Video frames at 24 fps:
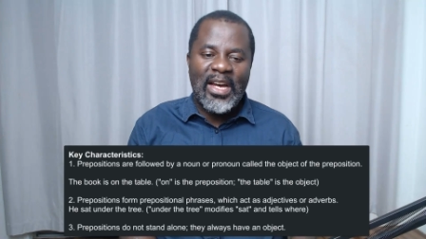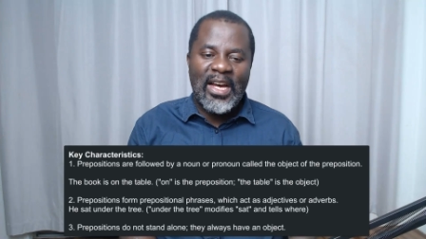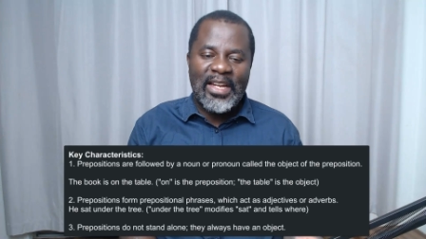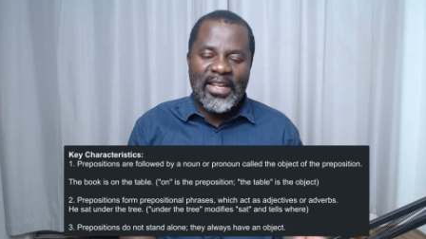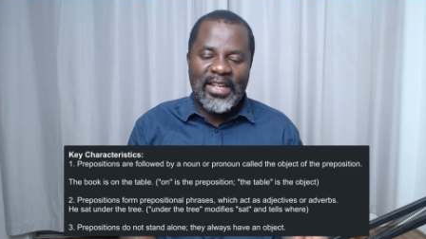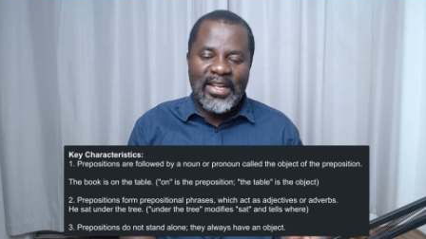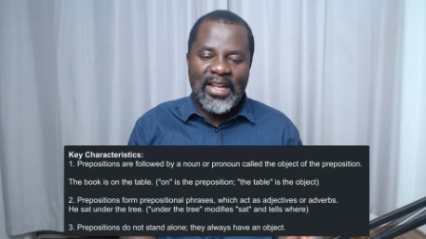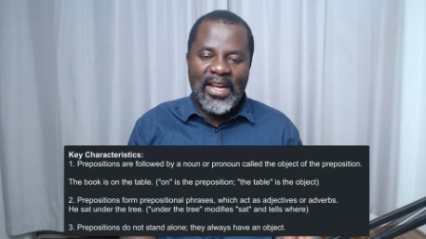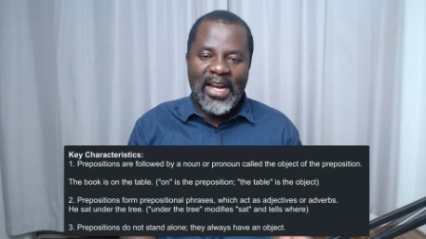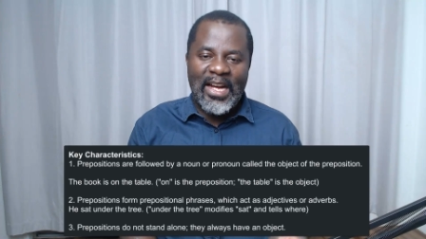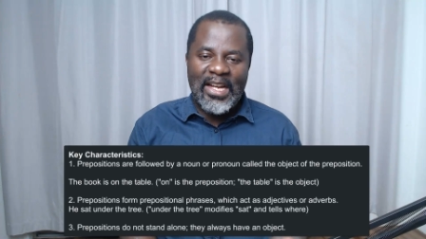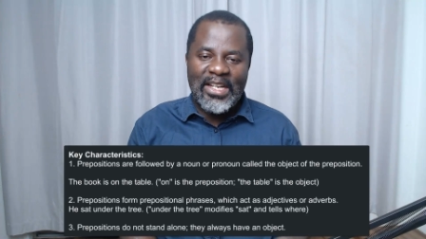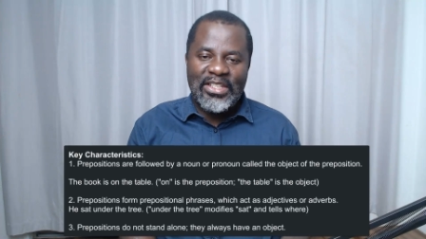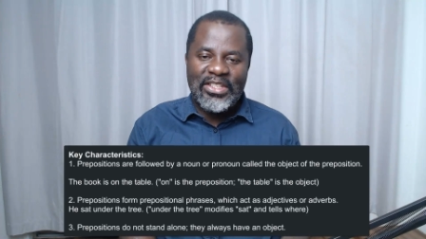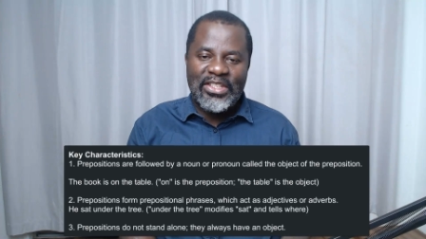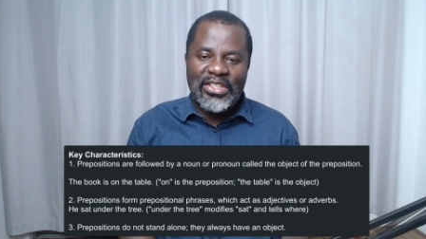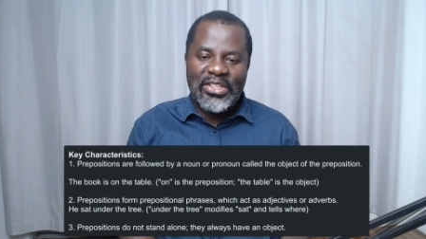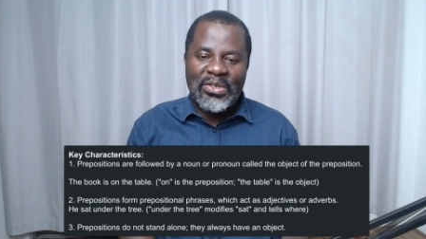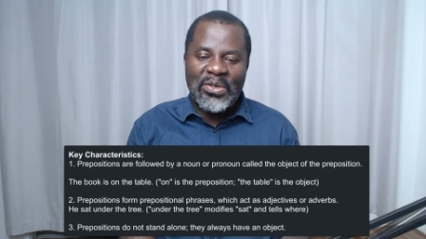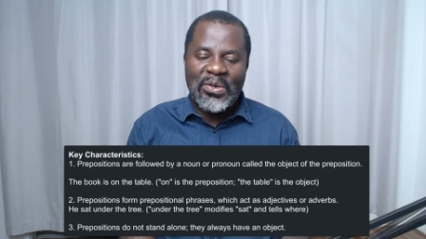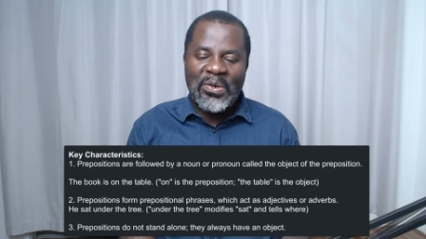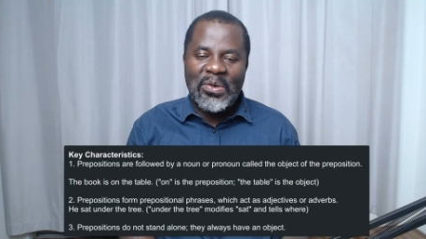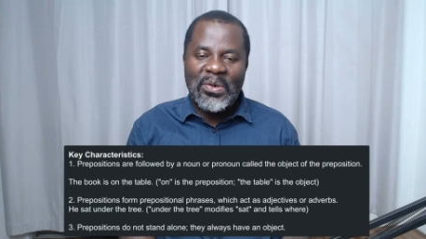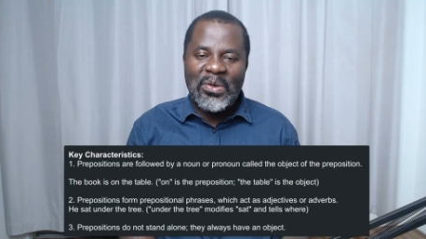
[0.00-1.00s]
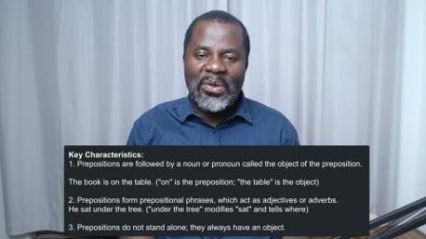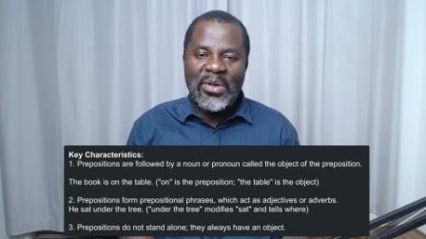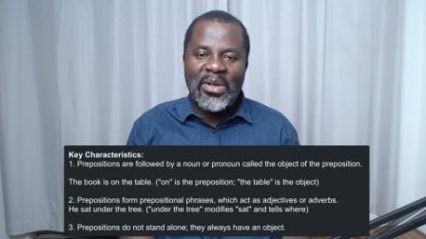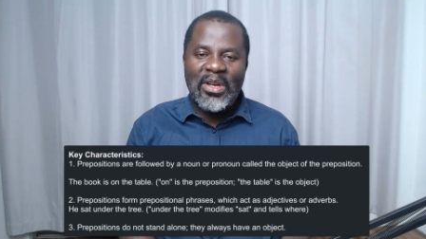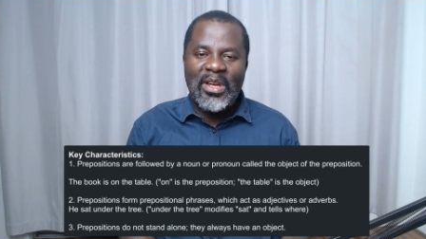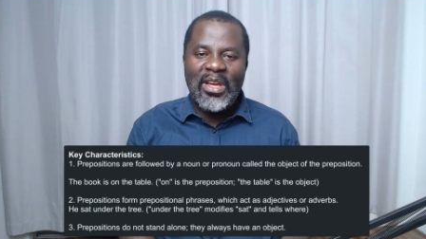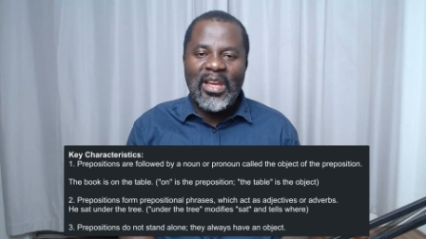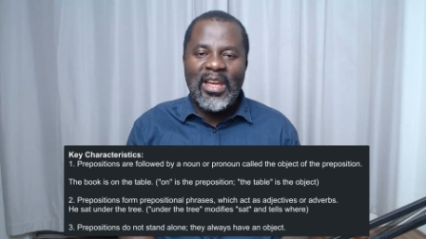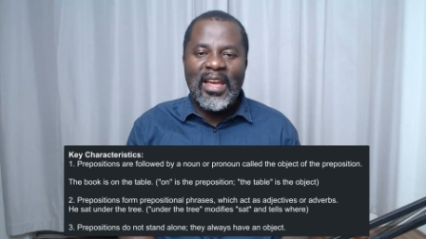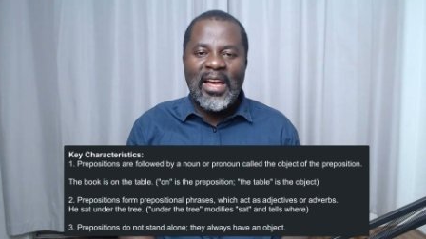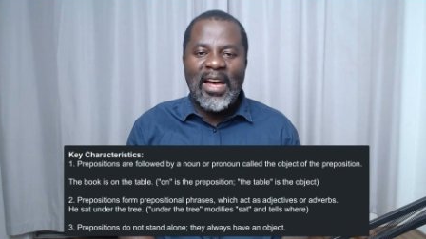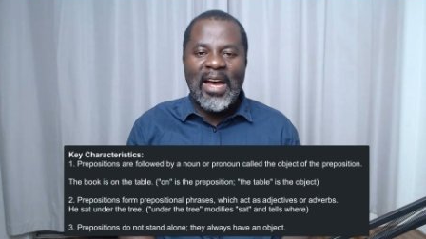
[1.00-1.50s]
an article,
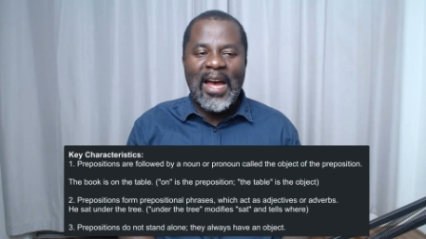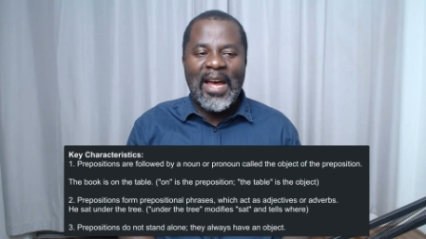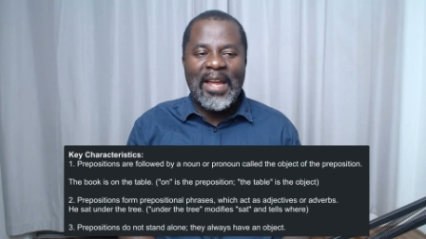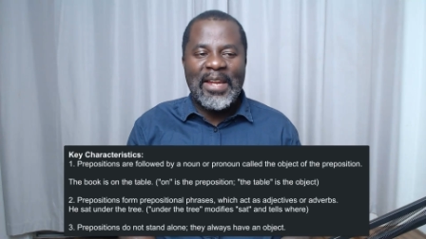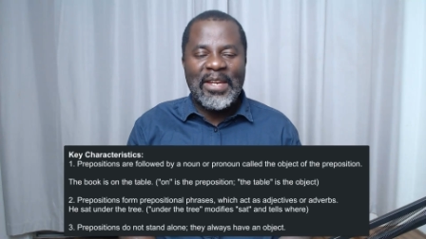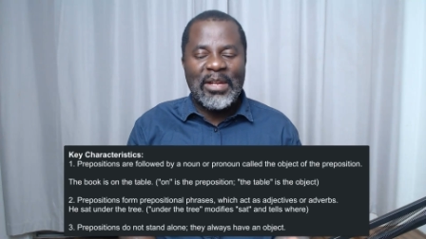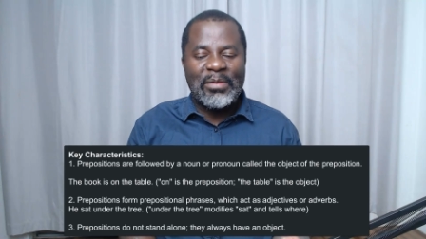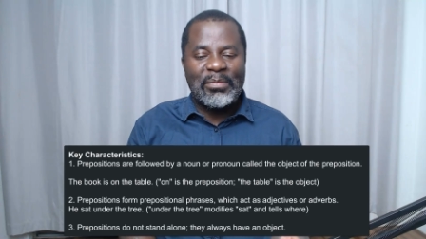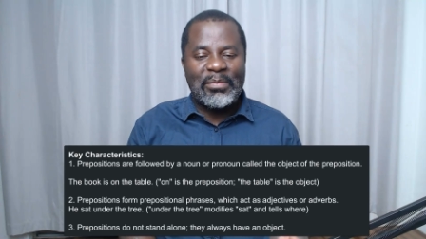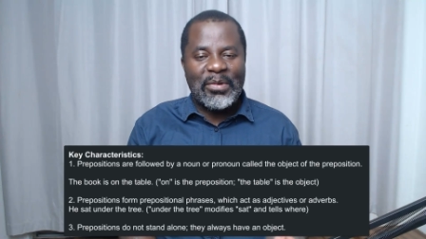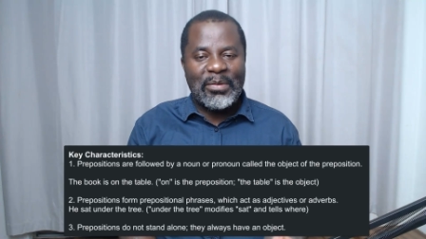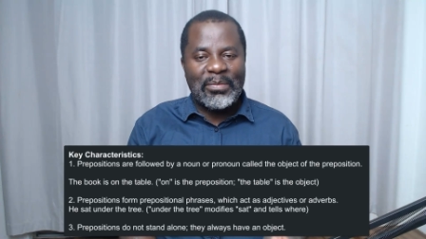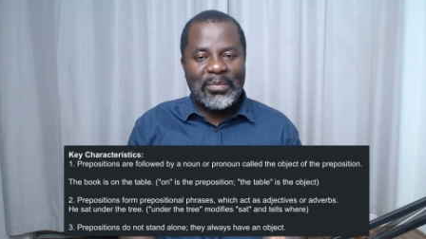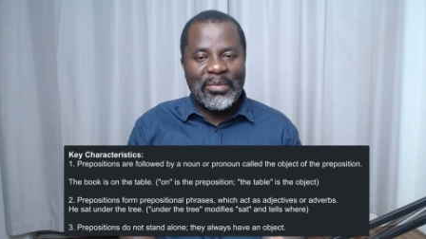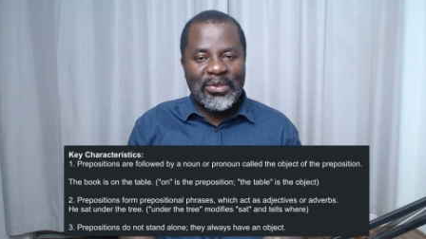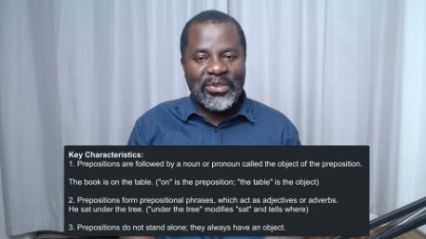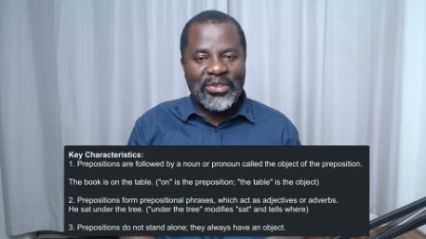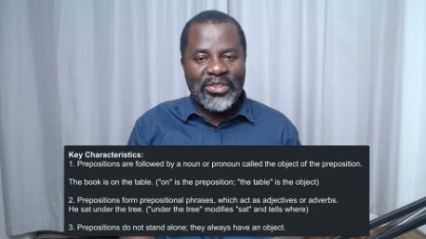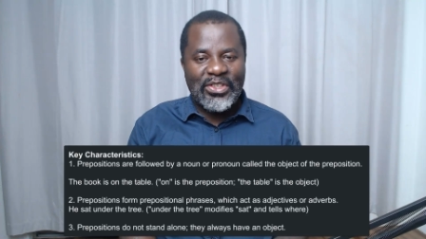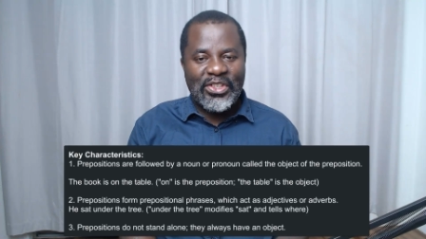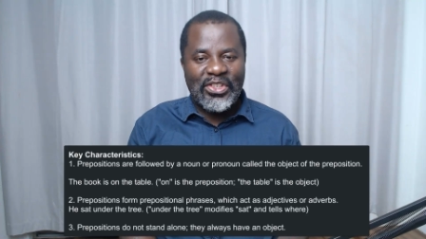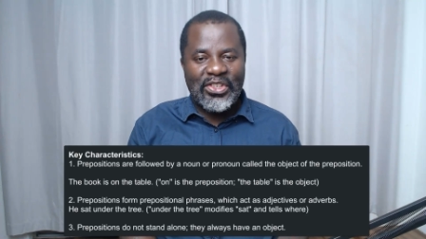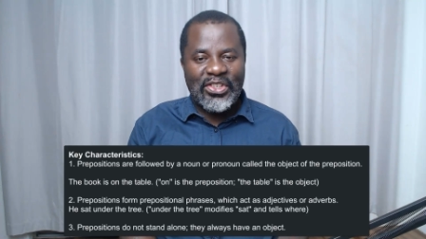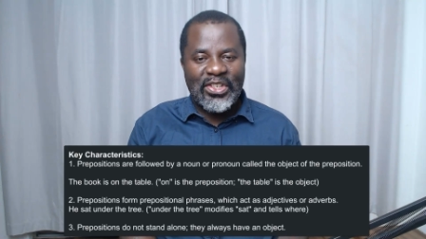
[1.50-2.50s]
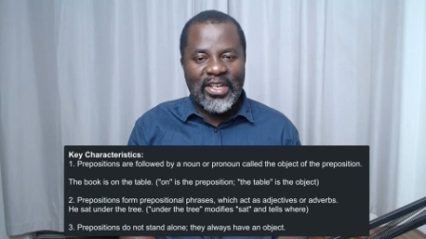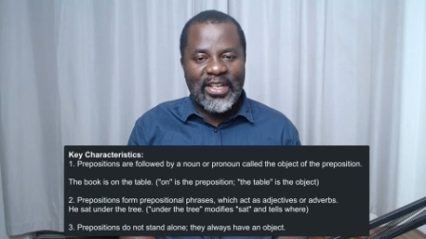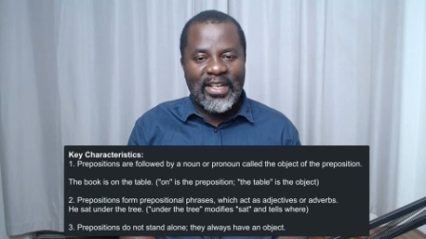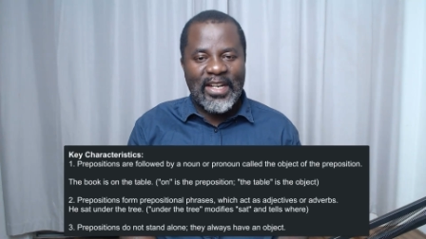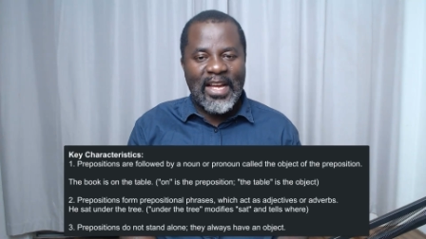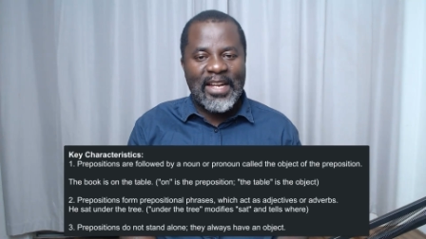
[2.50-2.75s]
and a preposition.